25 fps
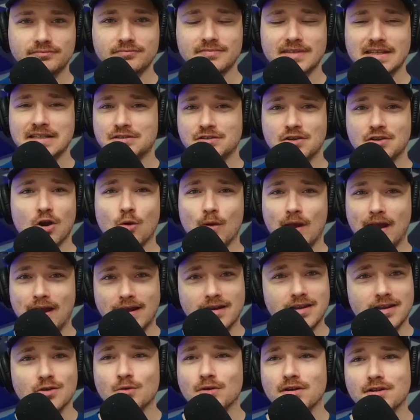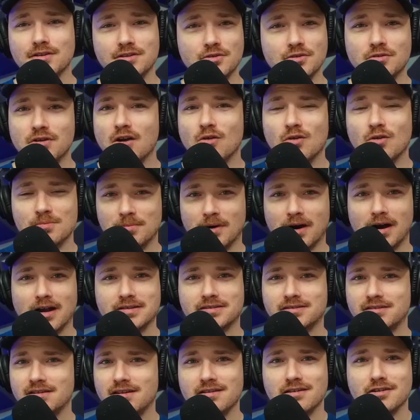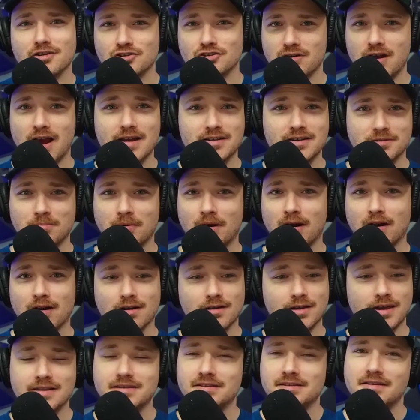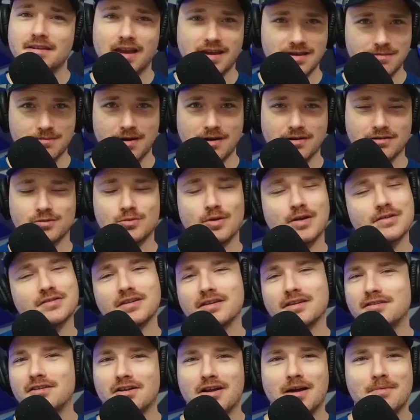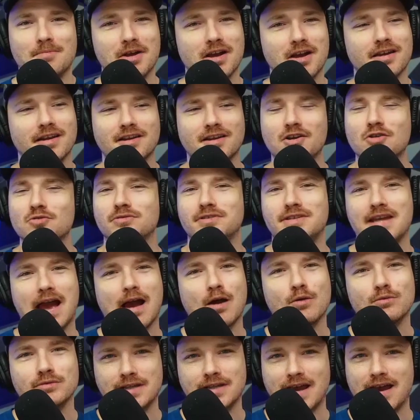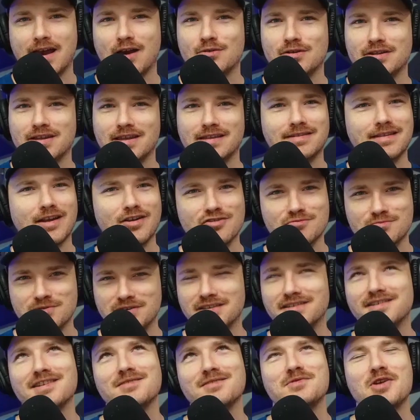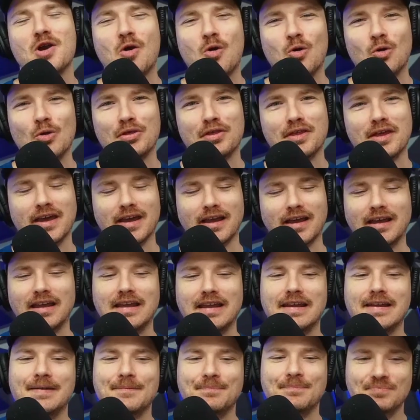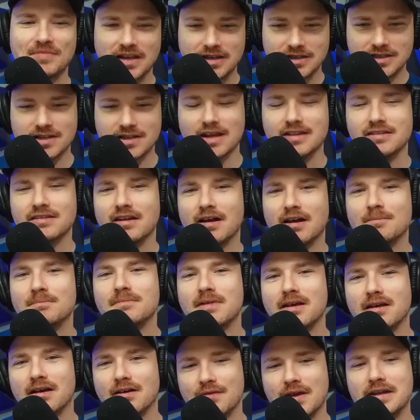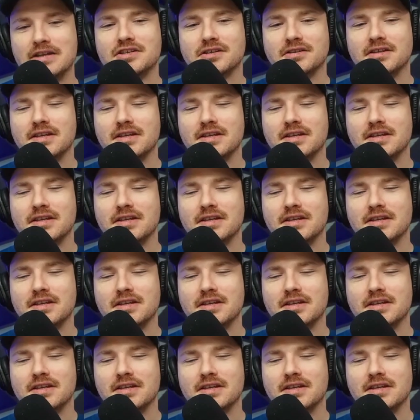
so anywhere you go in Boston and you're trying to park, it's a nightmare. So I was like, look, I'm not going to go downtown and get therapy. This is going to be a whole thing. She ended up eventually